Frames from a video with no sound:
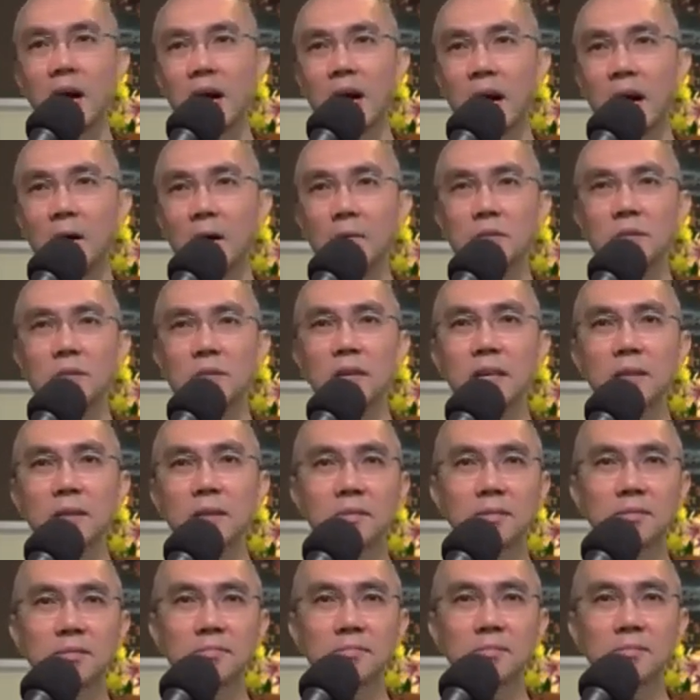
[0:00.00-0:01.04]
Outside,
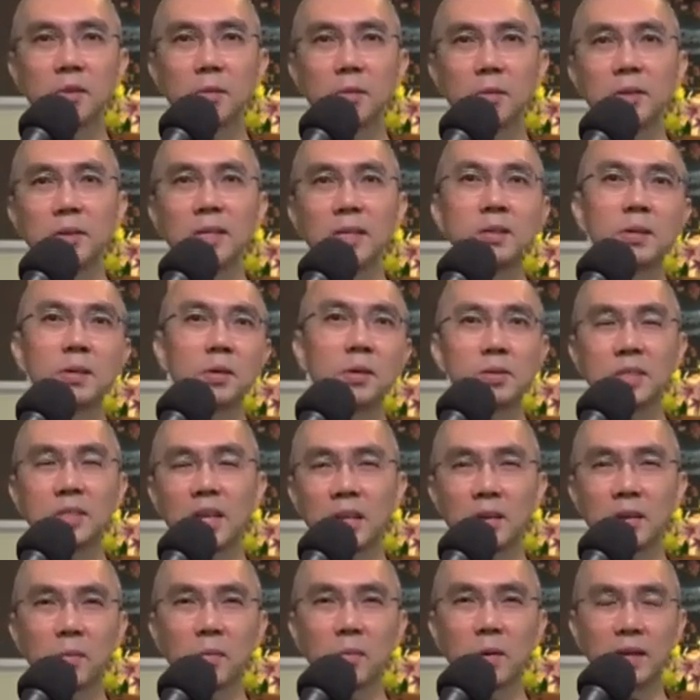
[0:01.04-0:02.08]
nobody knows
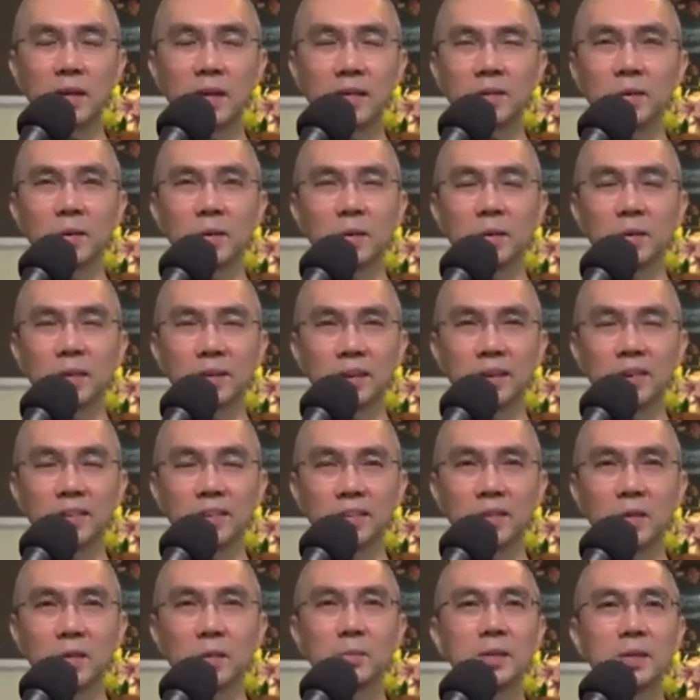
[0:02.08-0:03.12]
that what is going
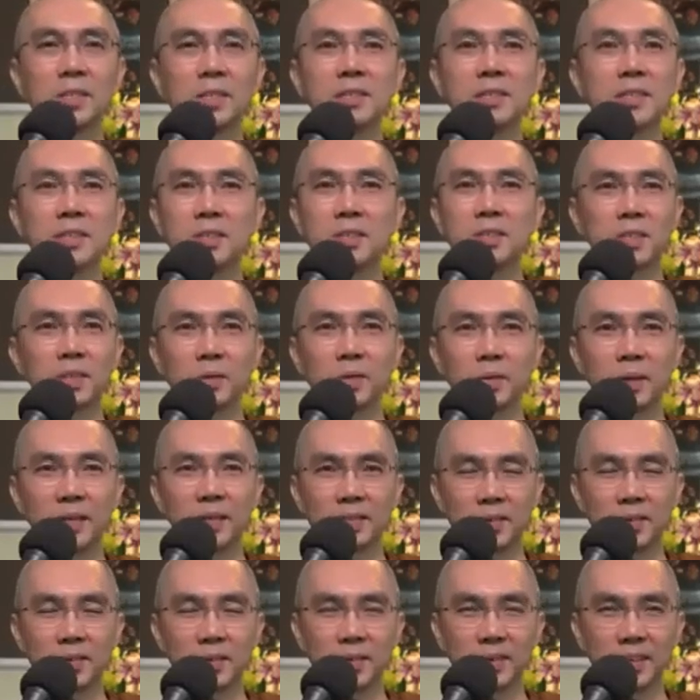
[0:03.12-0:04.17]
on. Nobody sees you what
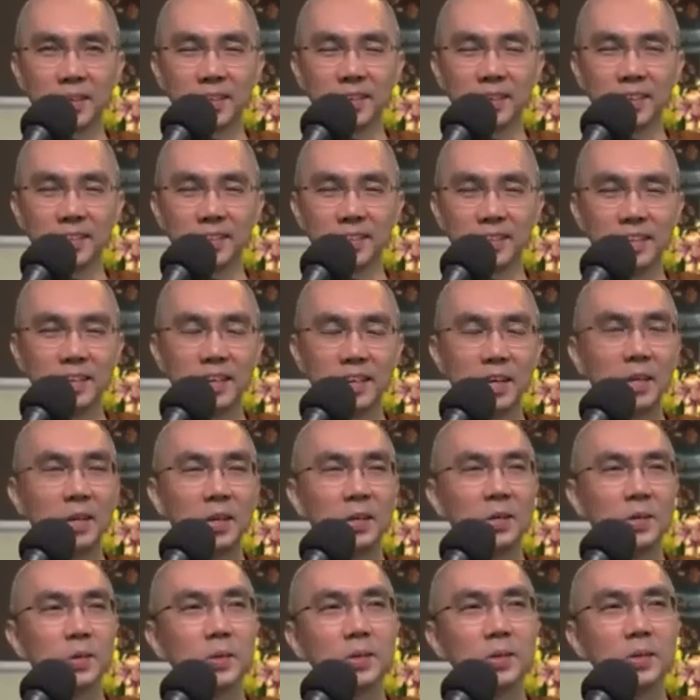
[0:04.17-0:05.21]
is going on.
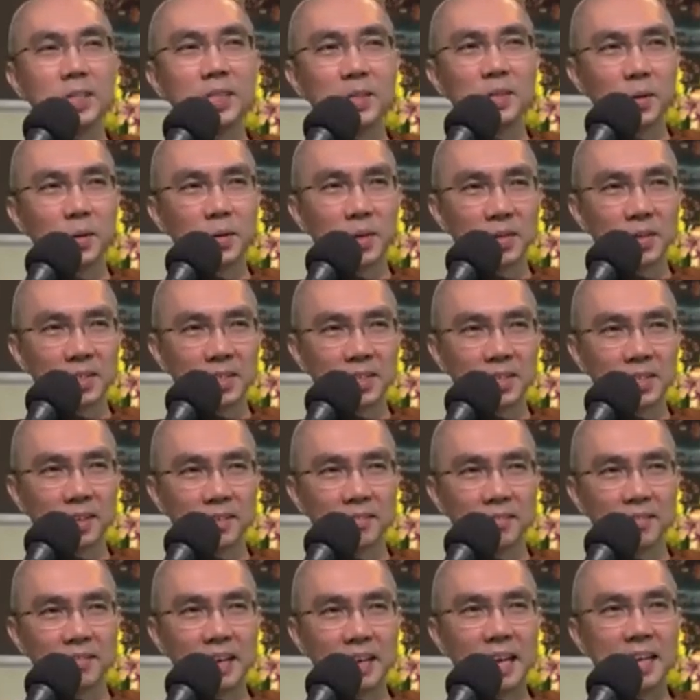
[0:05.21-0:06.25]
You only know
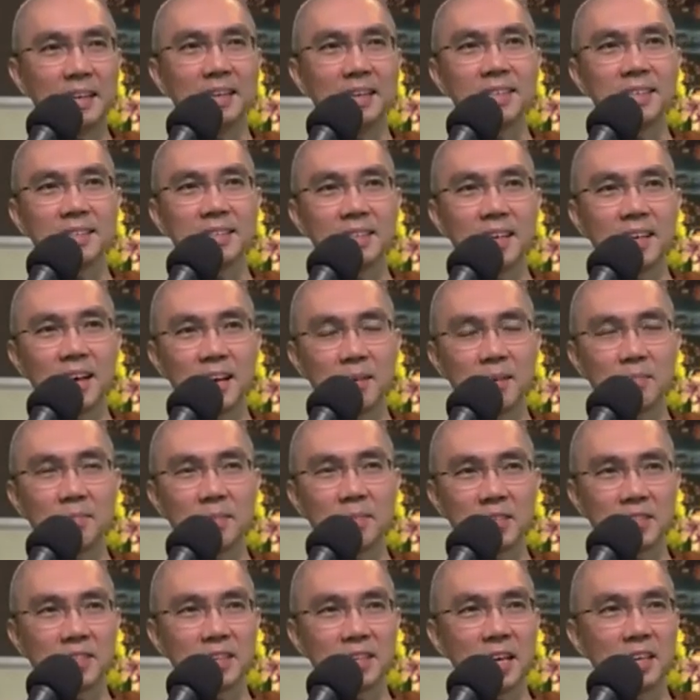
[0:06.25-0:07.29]
yourself. And this time
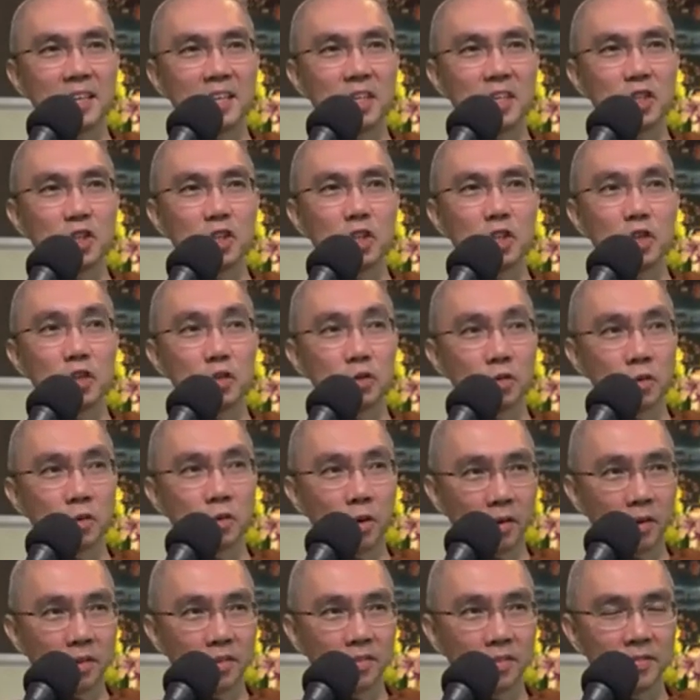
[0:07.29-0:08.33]
the sadness is
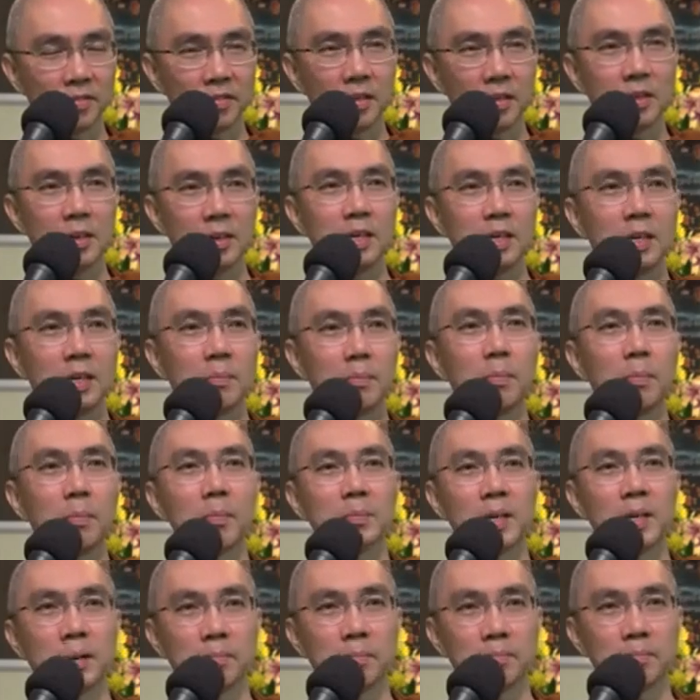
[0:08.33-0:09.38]
strong. It
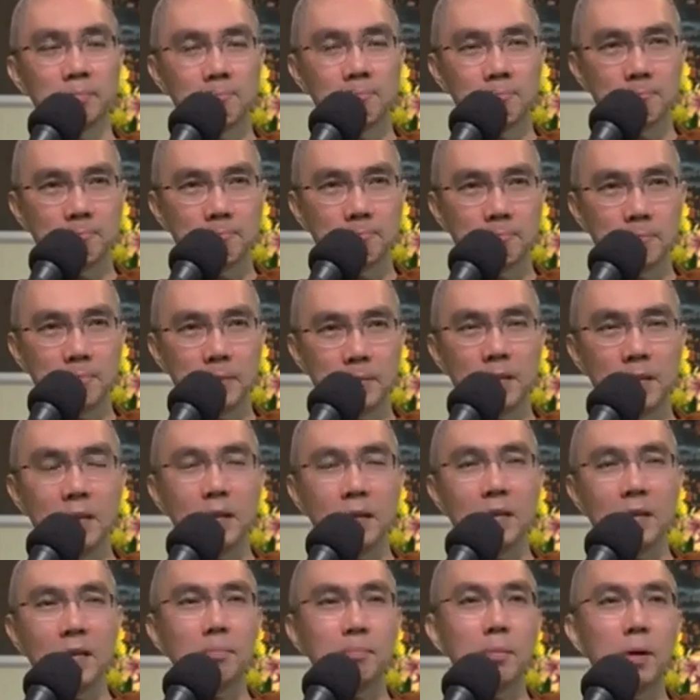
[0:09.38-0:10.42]
pops up.
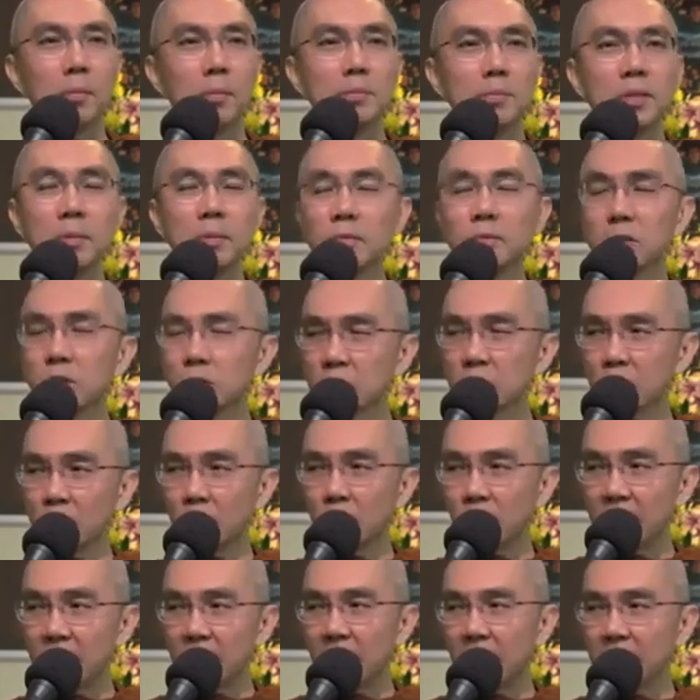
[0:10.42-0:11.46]
It pops up to
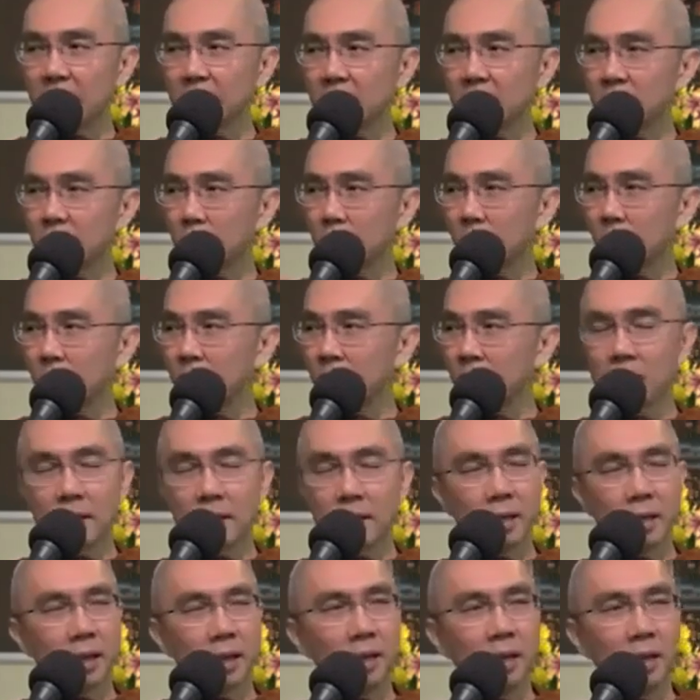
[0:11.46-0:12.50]
connected with
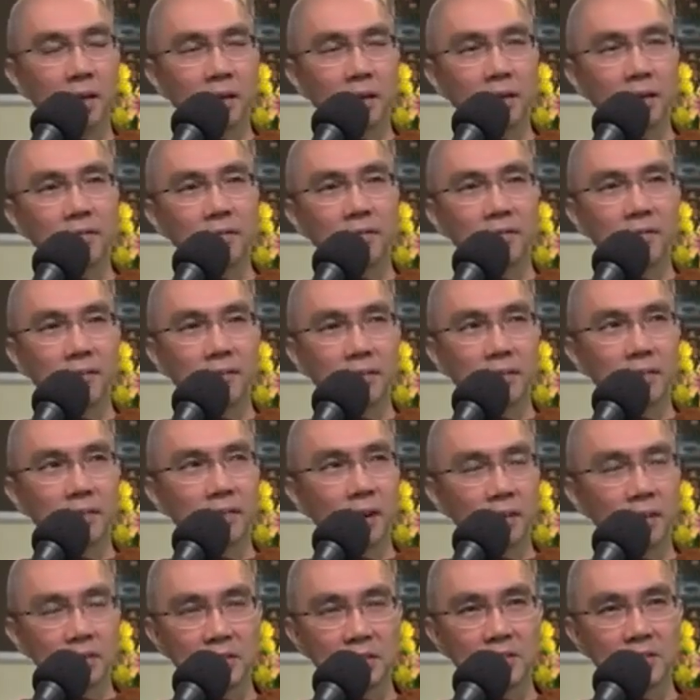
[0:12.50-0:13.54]
a lot of
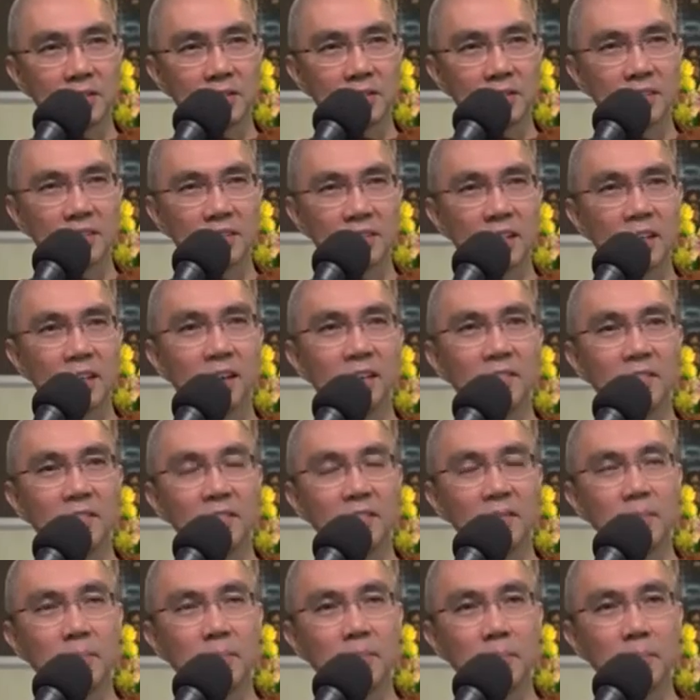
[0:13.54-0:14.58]
thoughts, a lot
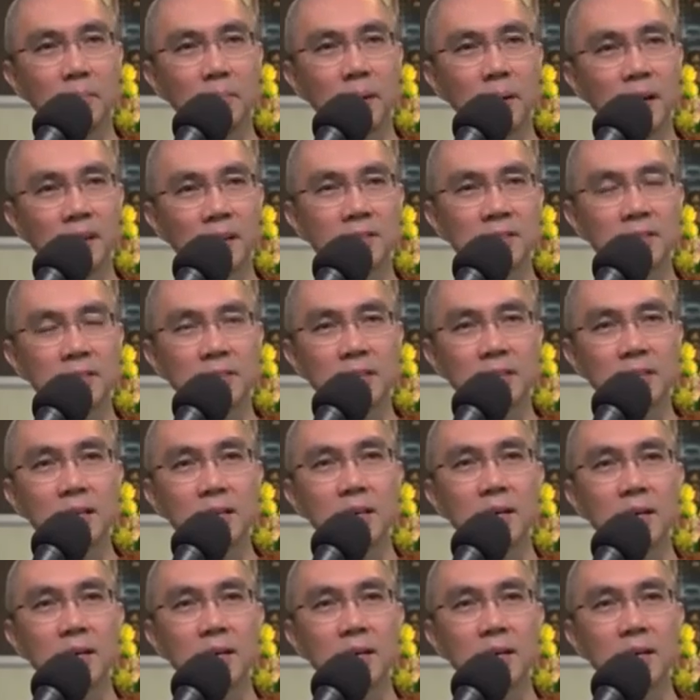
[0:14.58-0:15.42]
of past